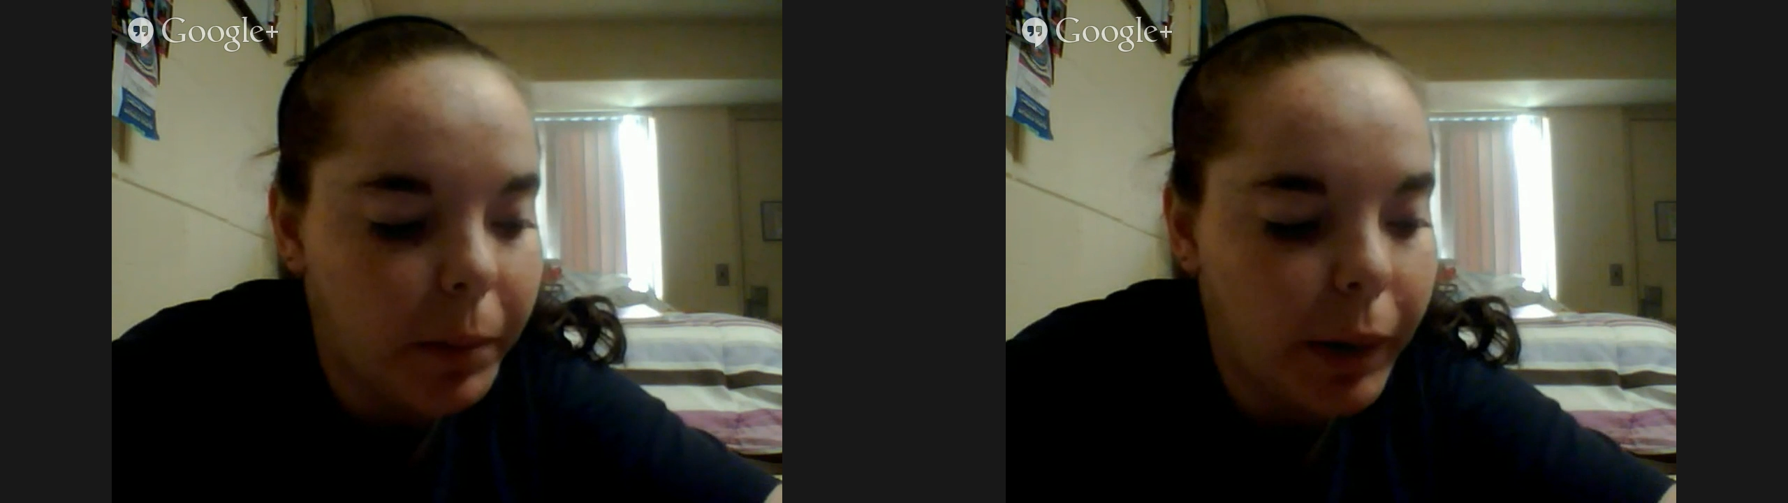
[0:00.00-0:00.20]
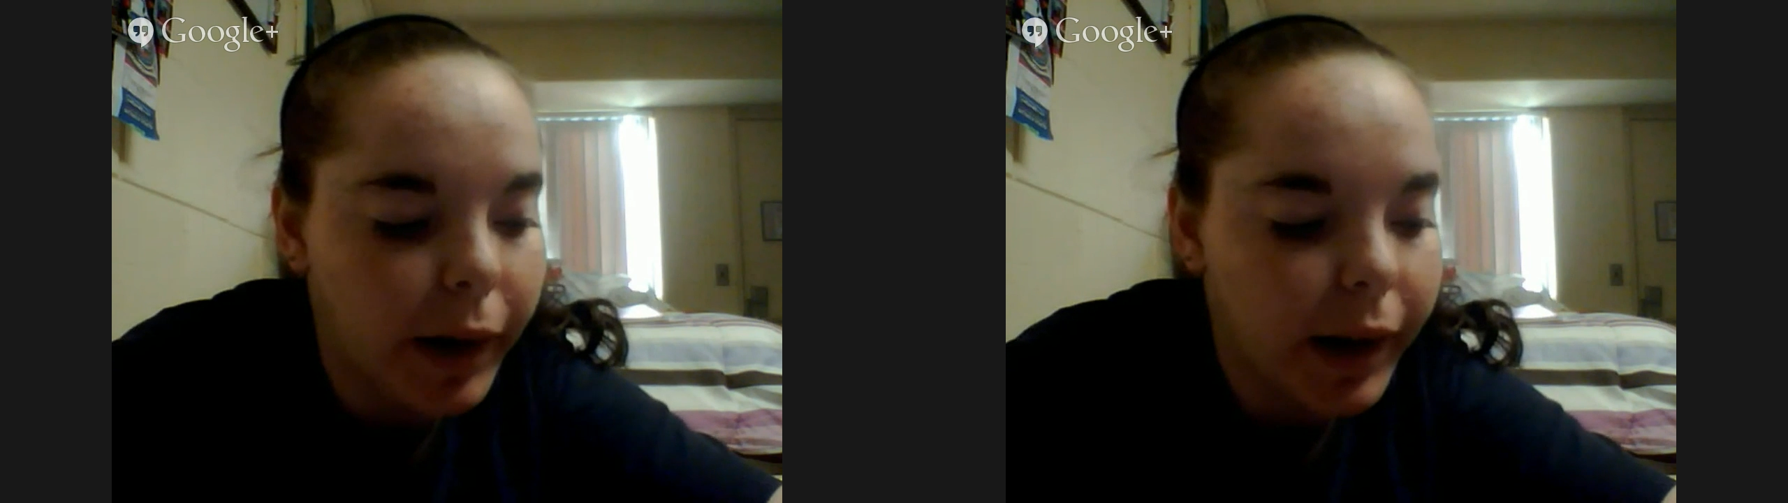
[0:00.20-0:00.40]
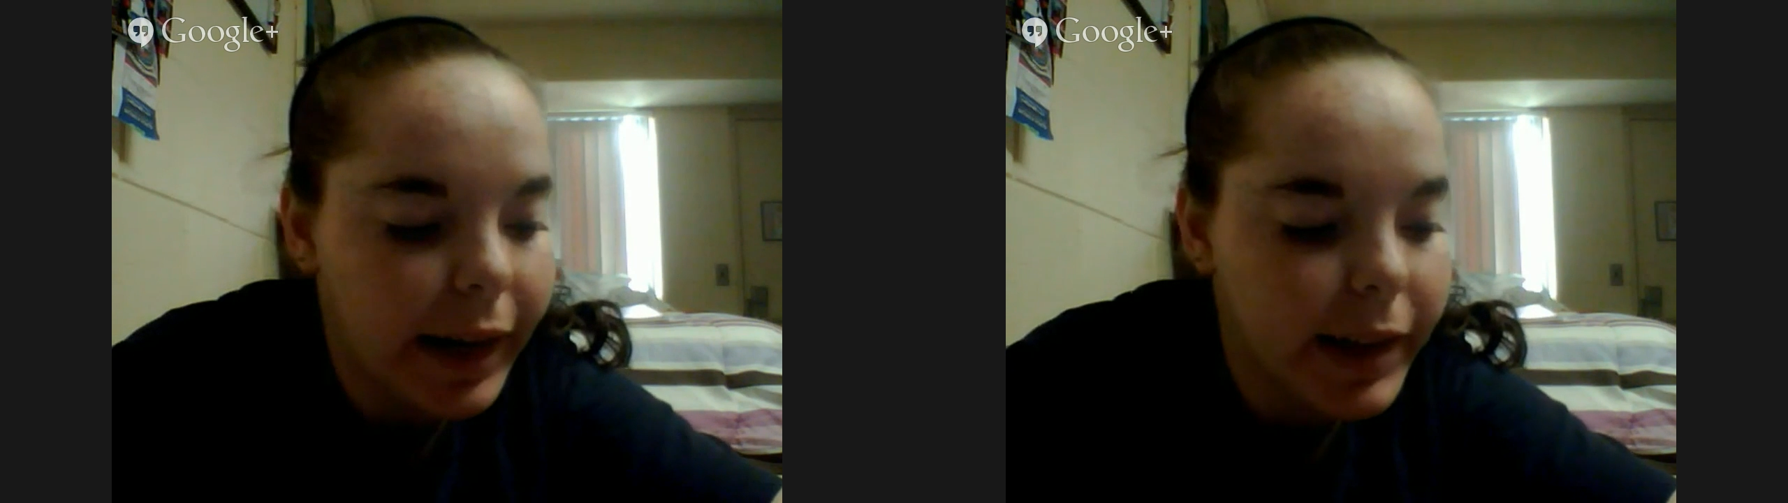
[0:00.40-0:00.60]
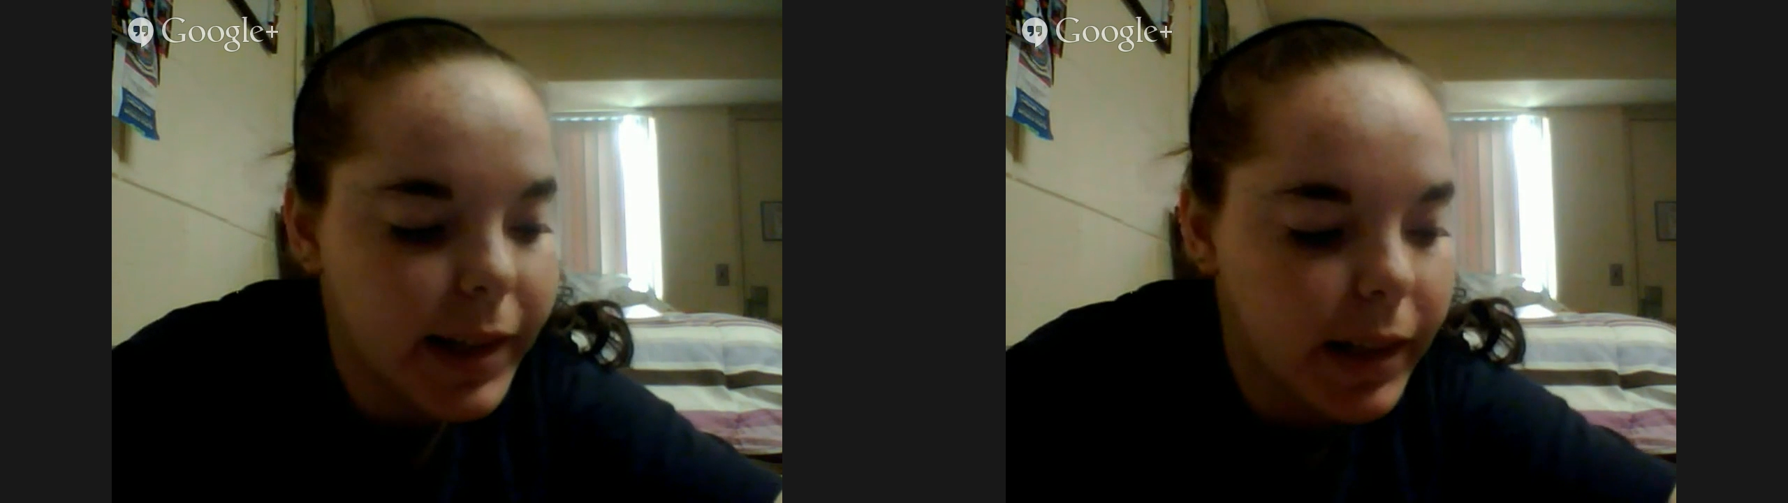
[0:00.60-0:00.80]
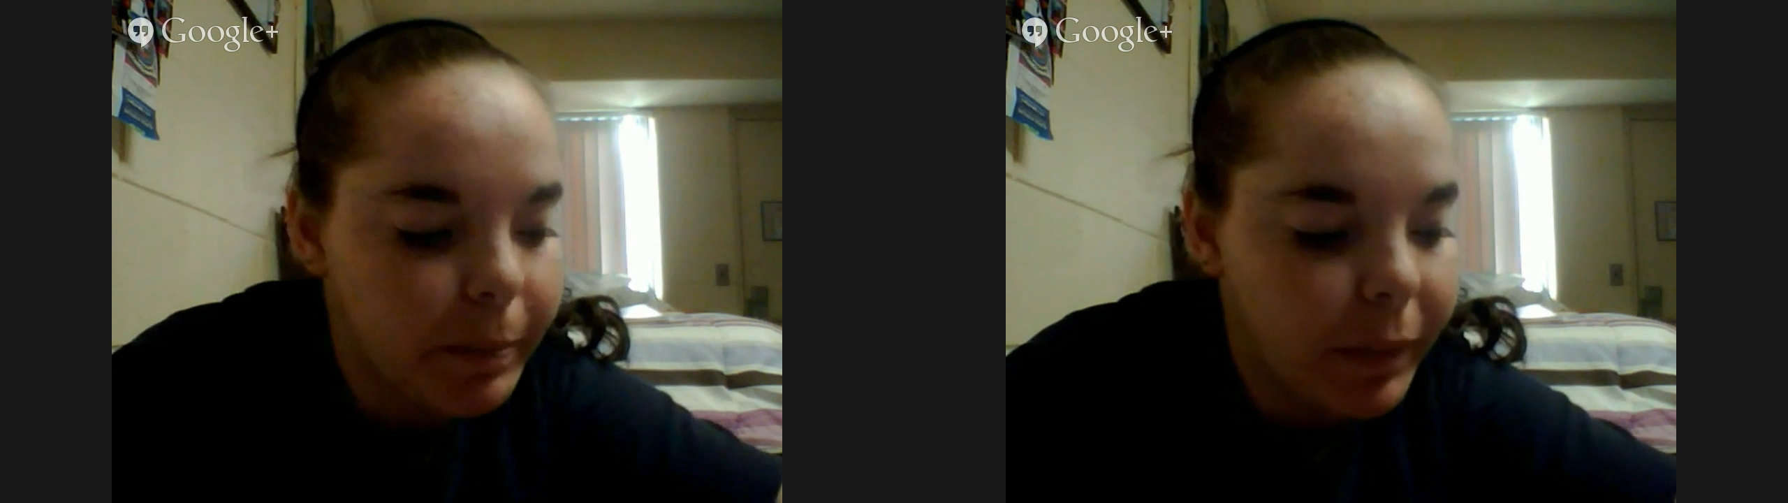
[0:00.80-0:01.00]

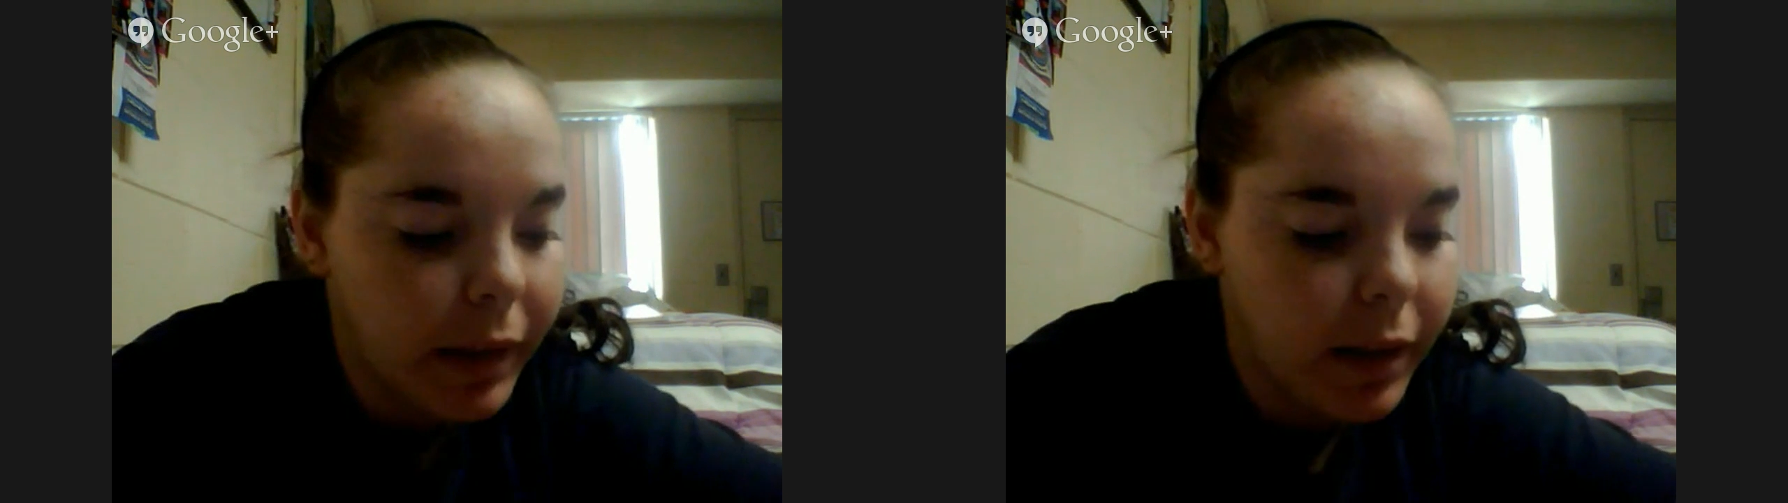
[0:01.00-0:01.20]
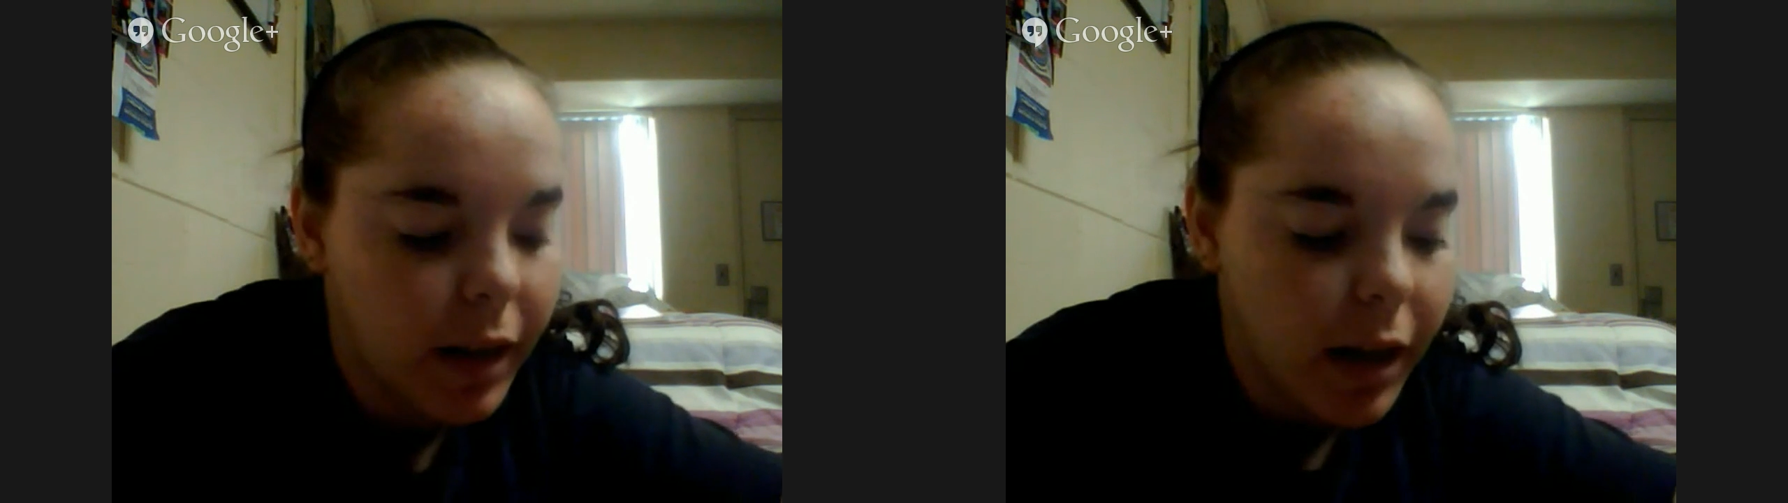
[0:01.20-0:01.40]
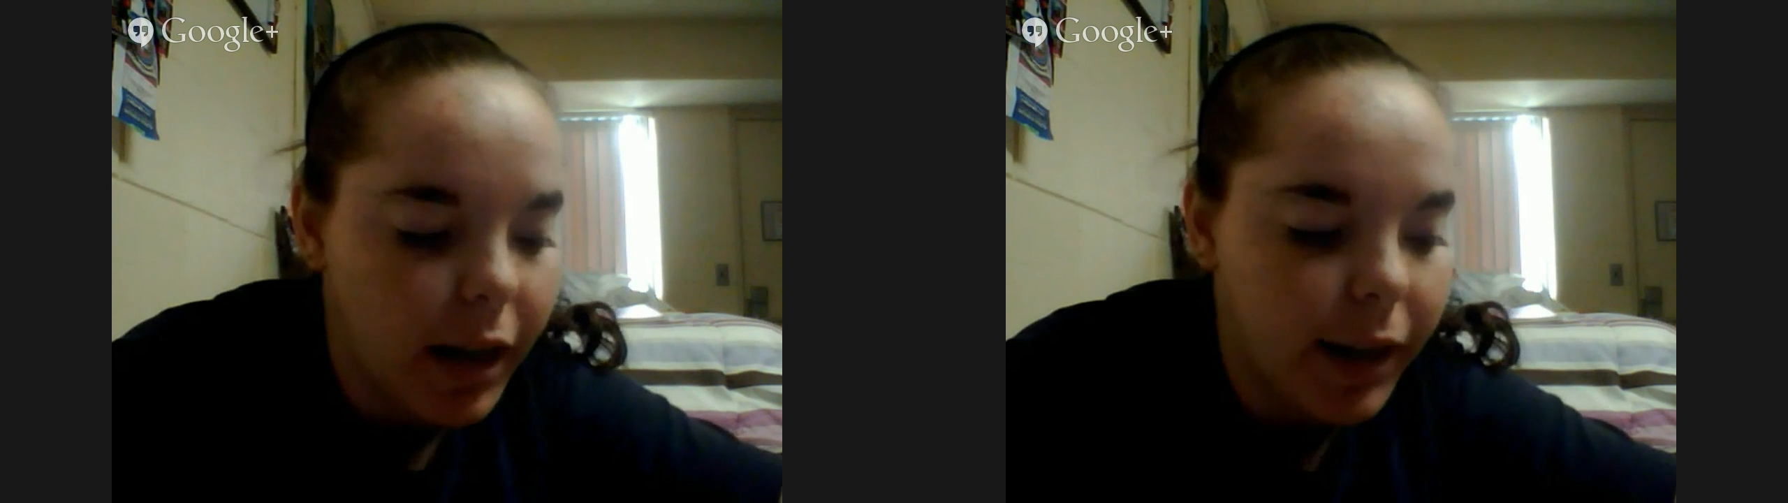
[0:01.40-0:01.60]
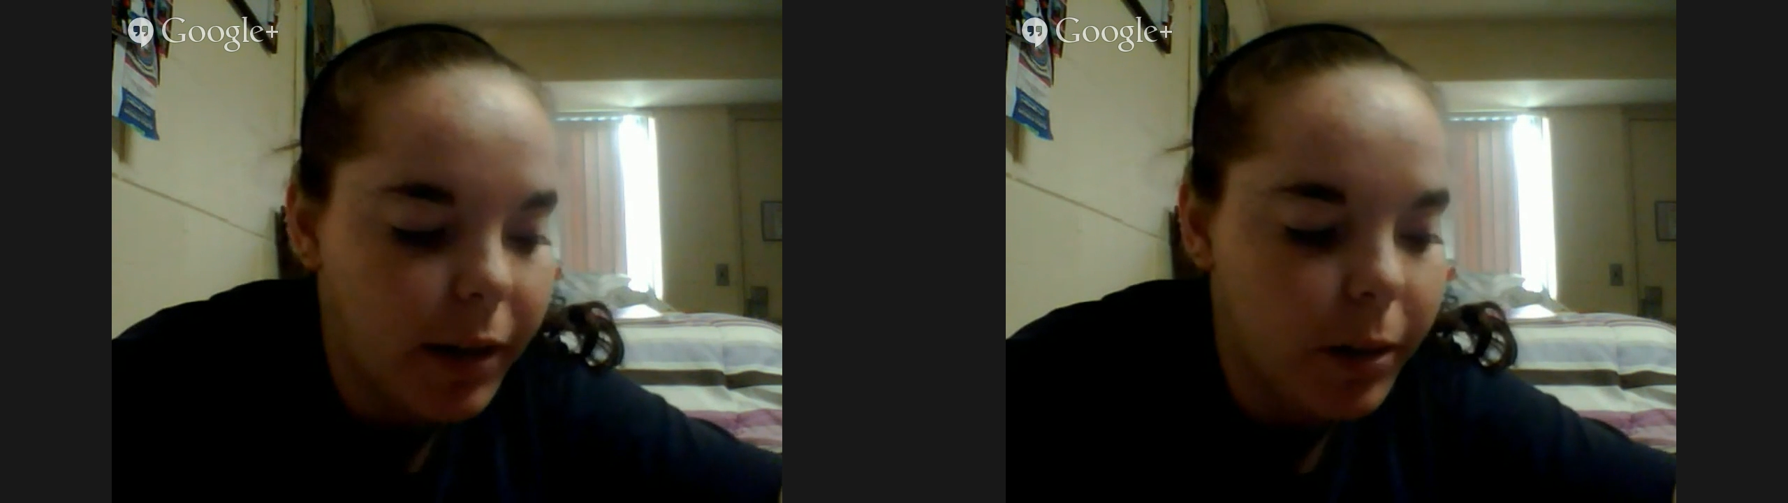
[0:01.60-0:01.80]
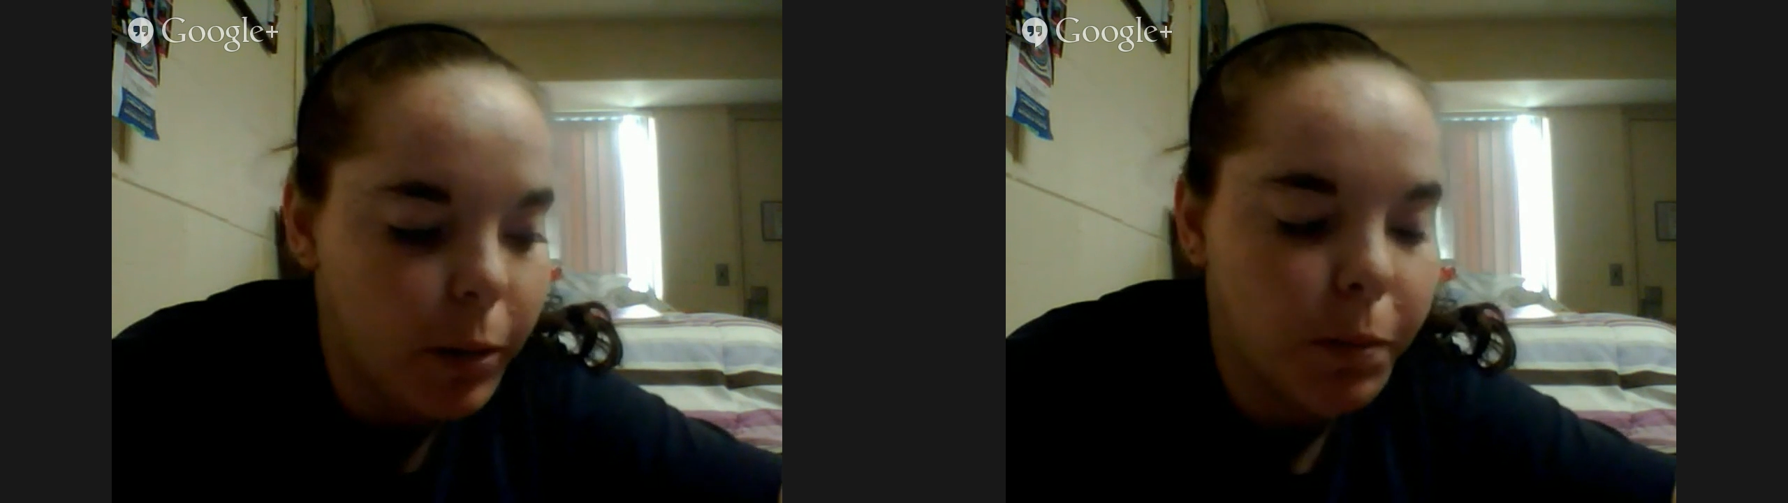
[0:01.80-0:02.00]
podcasting, and it